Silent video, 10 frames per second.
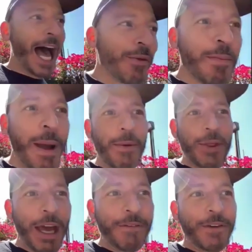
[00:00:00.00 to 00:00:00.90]
Um, I
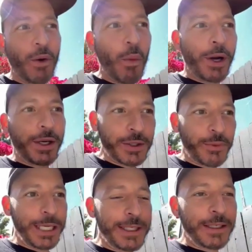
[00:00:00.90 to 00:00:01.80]
remember that for the
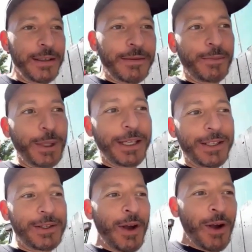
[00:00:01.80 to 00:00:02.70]
weirdest reason
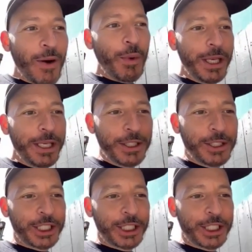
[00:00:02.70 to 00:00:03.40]
because we